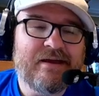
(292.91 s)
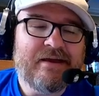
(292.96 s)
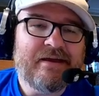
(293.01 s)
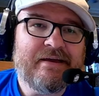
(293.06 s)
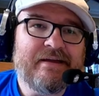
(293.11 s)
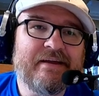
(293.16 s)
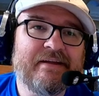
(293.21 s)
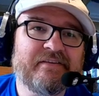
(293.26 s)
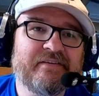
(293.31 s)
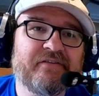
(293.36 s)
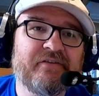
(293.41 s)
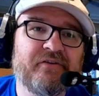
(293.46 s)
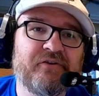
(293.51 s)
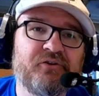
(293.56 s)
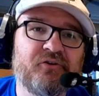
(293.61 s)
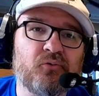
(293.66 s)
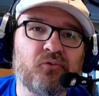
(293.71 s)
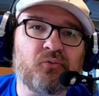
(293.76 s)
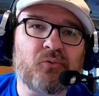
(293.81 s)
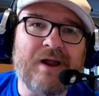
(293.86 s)
it's the
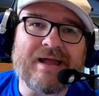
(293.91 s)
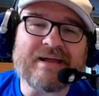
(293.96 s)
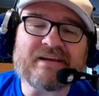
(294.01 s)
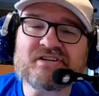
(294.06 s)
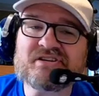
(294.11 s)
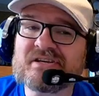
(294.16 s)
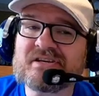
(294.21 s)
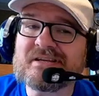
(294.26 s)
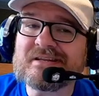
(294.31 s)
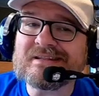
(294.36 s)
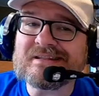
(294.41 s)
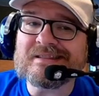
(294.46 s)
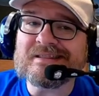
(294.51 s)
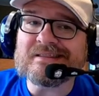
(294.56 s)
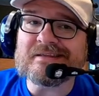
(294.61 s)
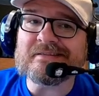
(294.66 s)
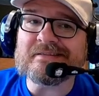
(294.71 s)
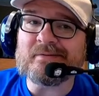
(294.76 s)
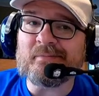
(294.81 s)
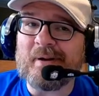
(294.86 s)
direction
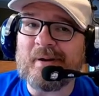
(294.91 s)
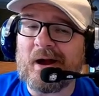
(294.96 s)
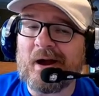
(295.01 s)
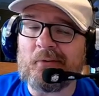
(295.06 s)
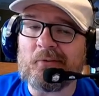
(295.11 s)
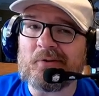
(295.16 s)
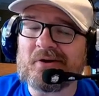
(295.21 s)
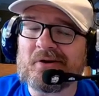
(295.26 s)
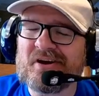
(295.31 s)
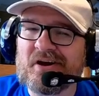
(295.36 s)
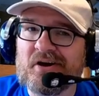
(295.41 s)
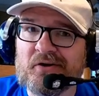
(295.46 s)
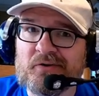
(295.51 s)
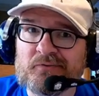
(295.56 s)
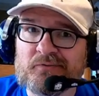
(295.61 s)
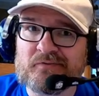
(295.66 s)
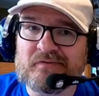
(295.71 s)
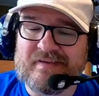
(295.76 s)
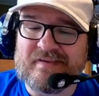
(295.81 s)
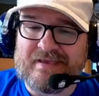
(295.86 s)
that the power
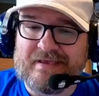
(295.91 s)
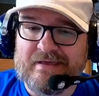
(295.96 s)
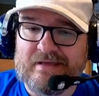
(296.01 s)
goes in.